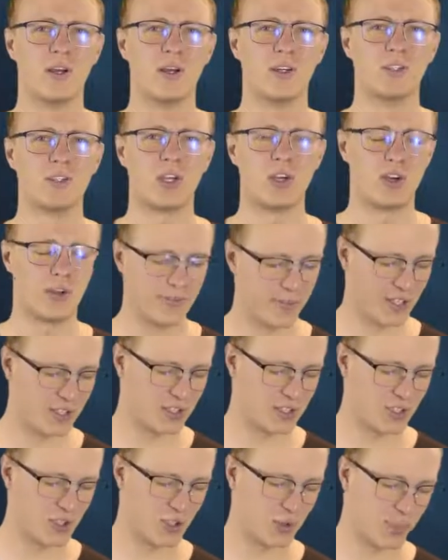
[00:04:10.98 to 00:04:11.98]
So
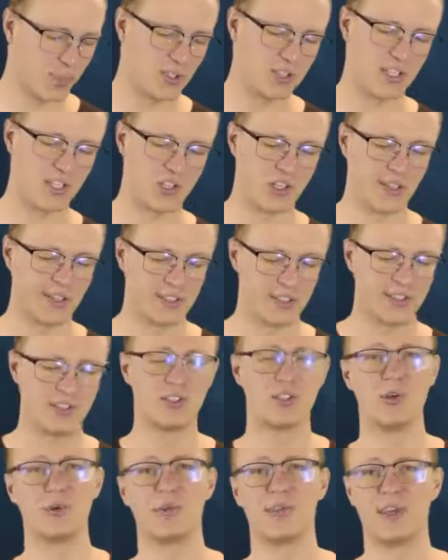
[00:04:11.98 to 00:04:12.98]
there's two positions
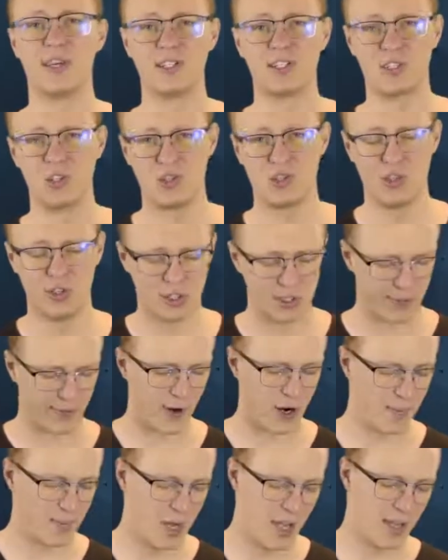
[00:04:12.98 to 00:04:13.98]
and two things to choose
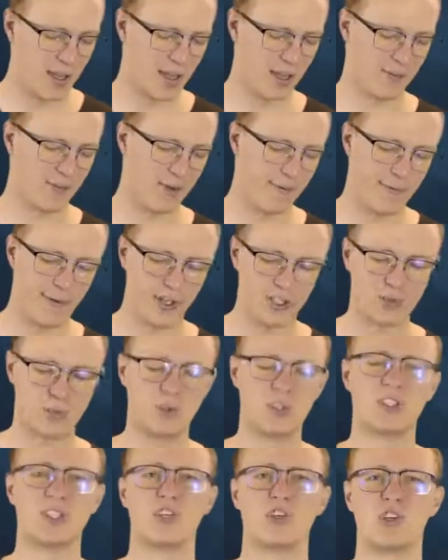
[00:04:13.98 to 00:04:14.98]
from. In the first
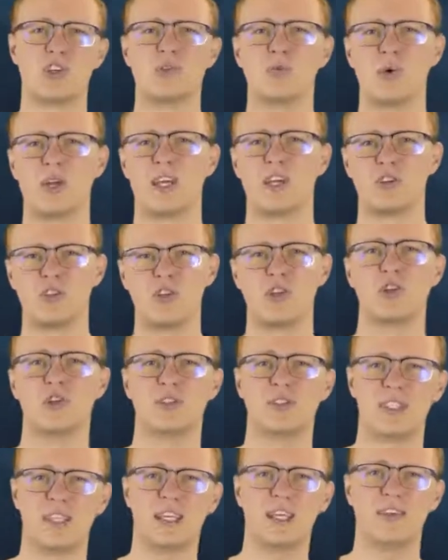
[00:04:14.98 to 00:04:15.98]
position, we can
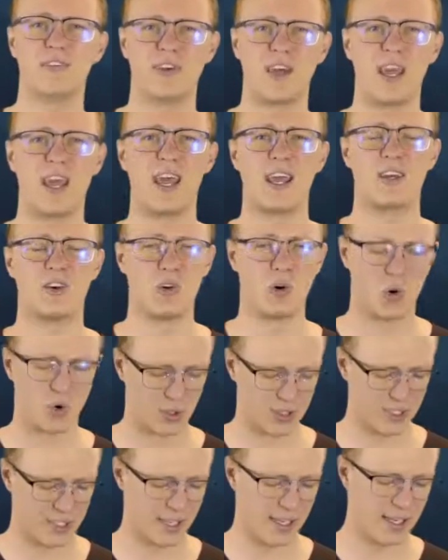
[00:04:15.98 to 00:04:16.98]
choose either n or
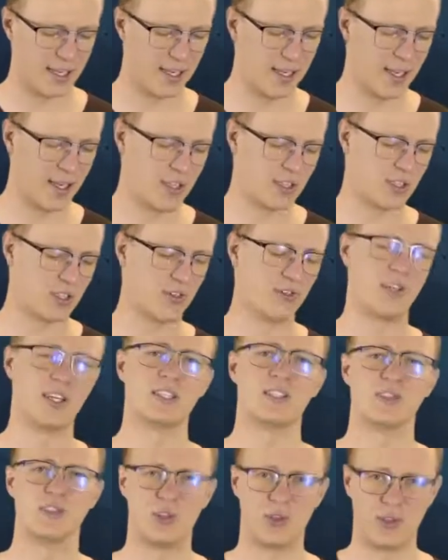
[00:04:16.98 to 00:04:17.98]
t. So
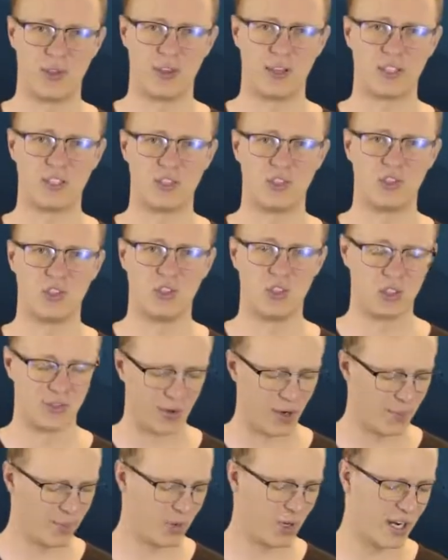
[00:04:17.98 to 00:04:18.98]
there's two things to choose
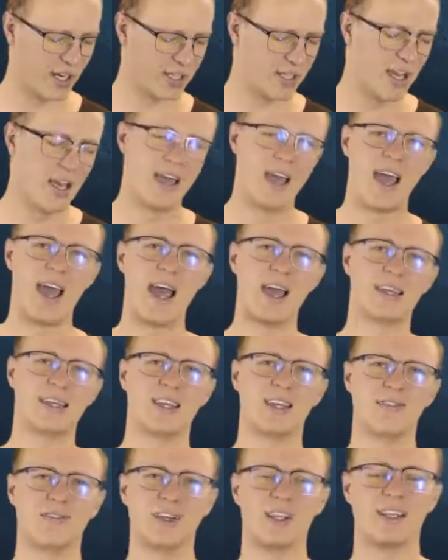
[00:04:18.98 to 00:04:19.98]
from, right? And
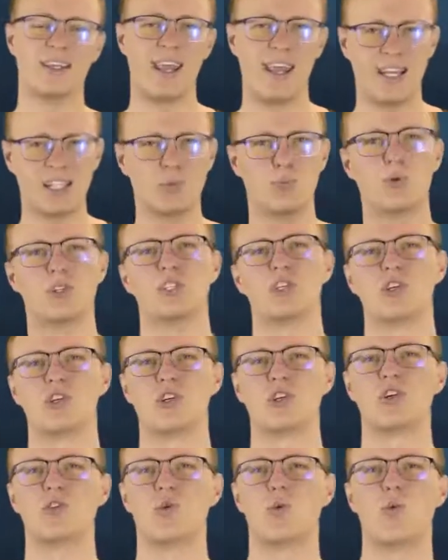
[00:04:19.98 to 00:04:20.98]
in the next
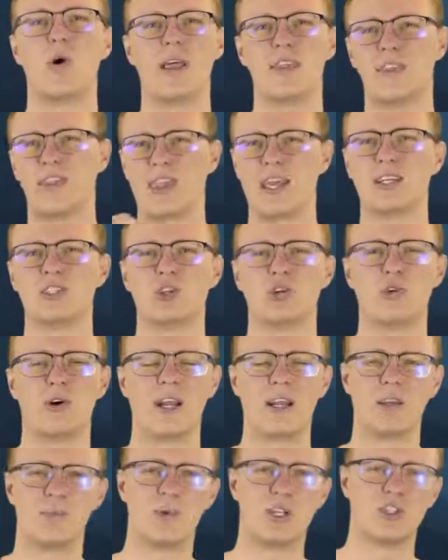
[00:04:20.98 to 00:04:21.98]
position, one thing's
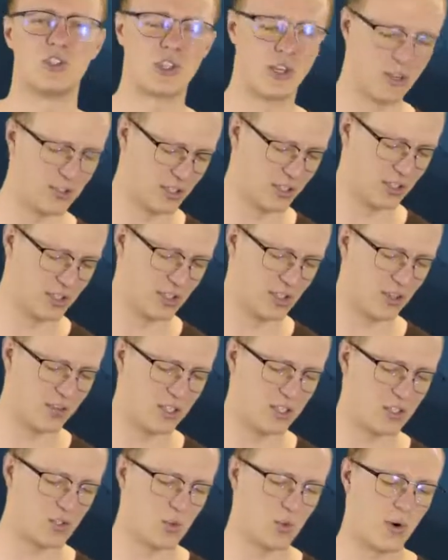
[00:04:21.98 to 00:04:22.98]
already been chosen. So
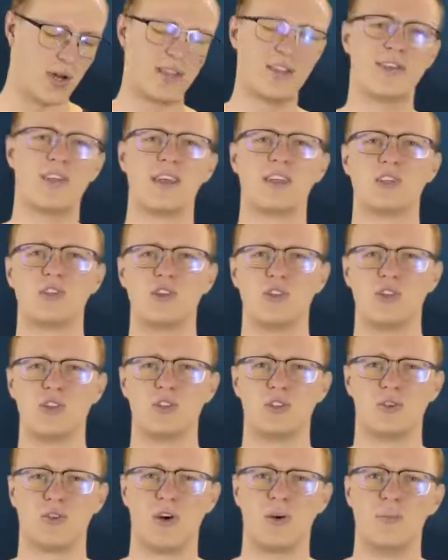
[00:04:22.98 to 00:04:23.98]
there's one thing to
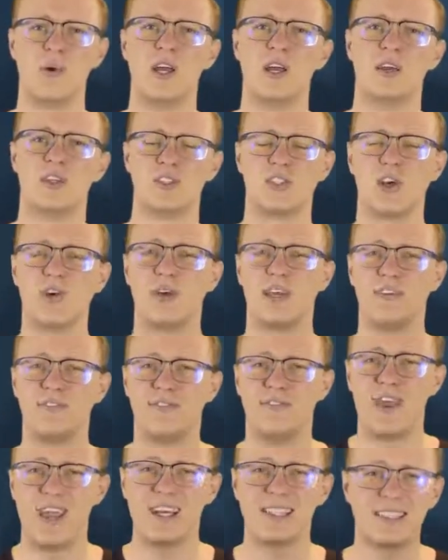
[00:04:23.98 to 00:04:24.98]
choose from. So
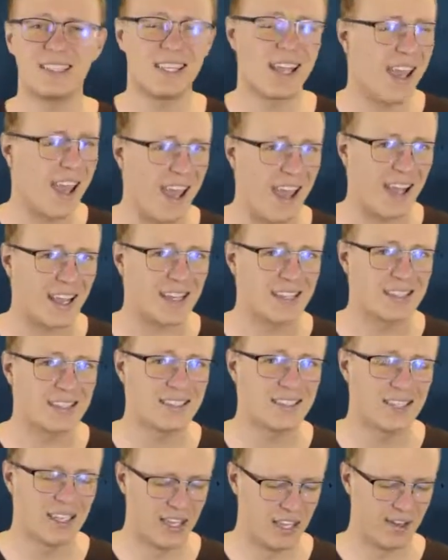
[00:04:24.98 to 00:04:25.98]
event
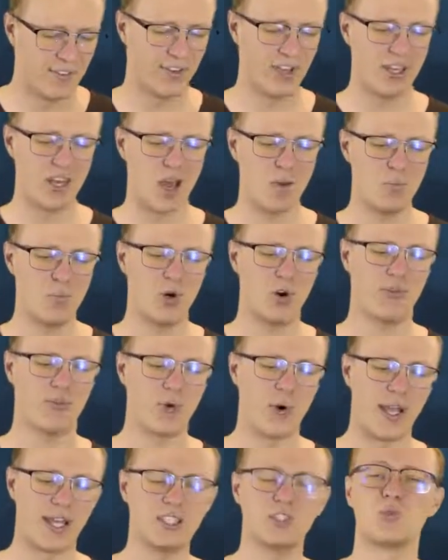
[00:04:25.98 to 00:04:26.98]
x, the number of
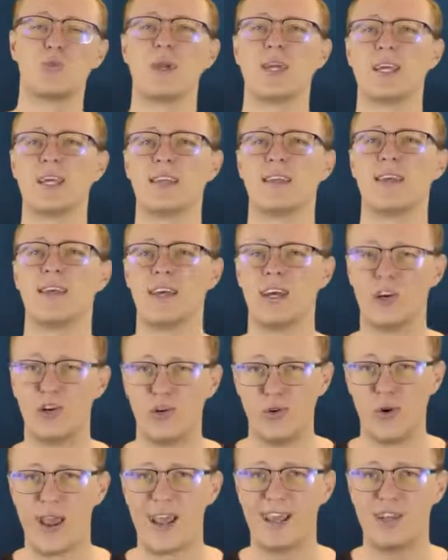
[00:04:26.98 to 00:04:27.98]
ways we can
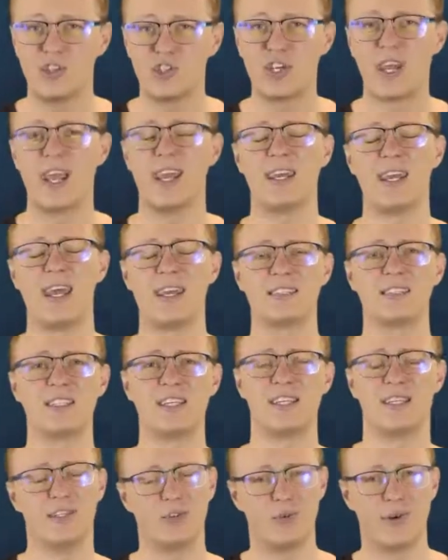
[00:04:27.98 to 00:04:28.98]
arrange n and
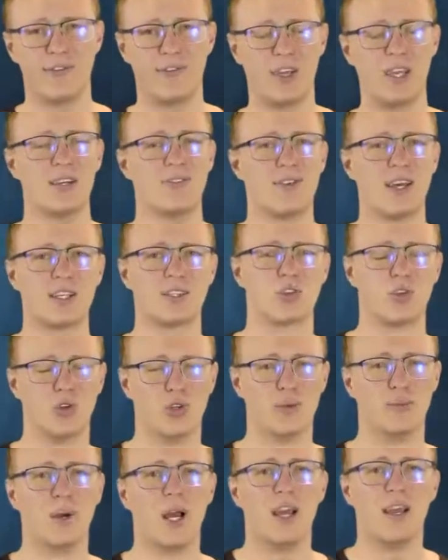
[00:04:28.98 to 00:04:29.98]
t within that
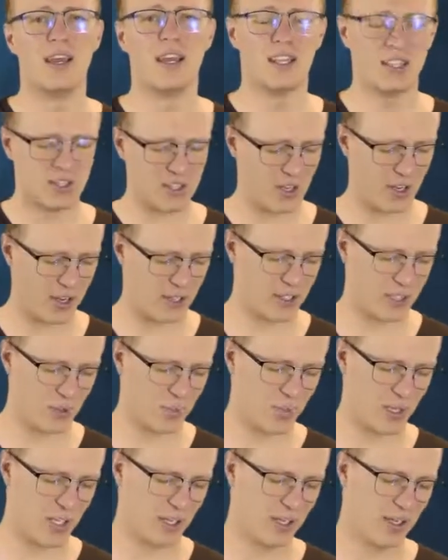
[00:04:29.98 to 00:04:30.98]
group is going to
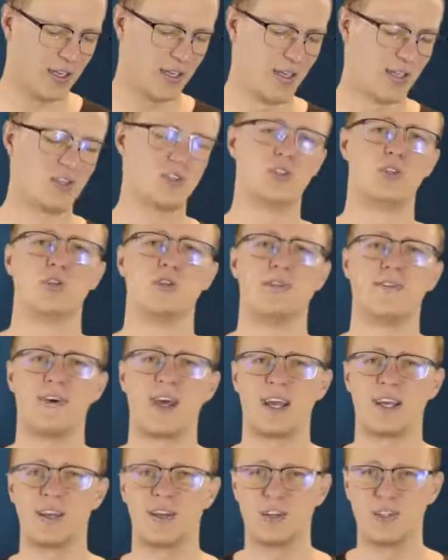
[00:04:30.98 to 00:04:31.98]
be 2
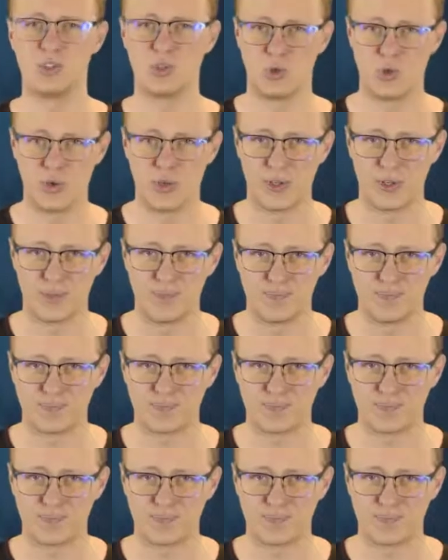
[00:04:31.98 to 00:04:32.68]
factorial.